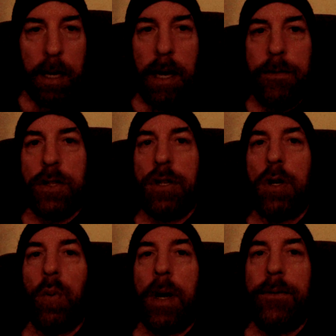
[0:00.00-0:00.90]
I have a
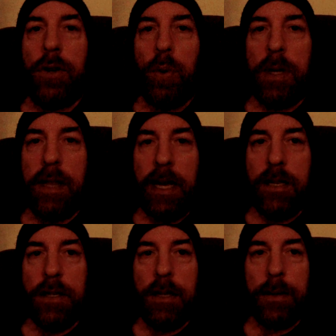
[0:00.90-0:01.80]
certain way of doing
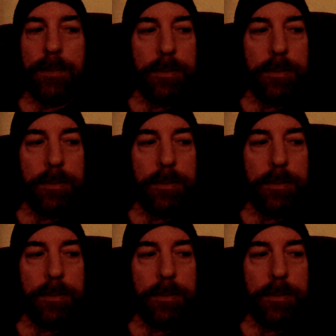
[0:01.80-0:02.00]
things.